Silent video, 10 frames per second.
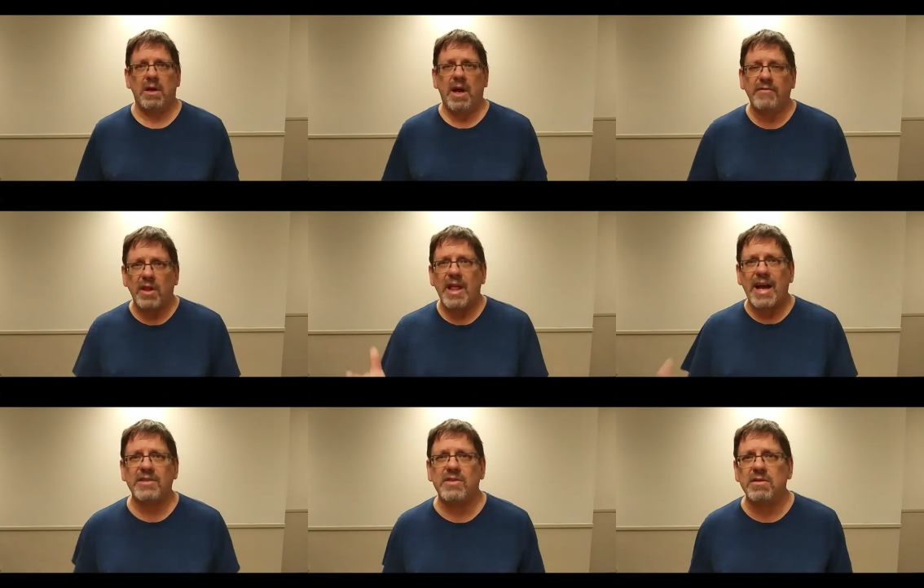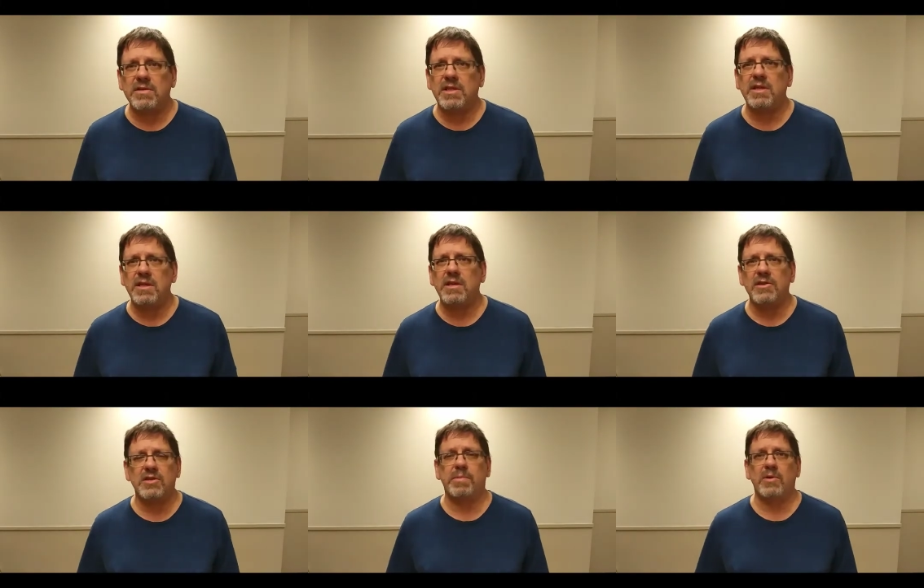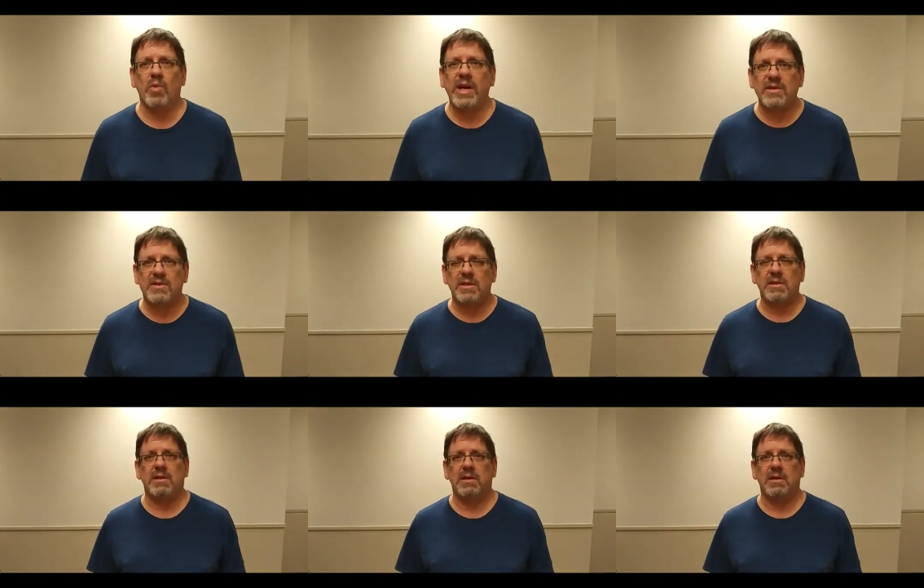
Have the last 13 years been wasted?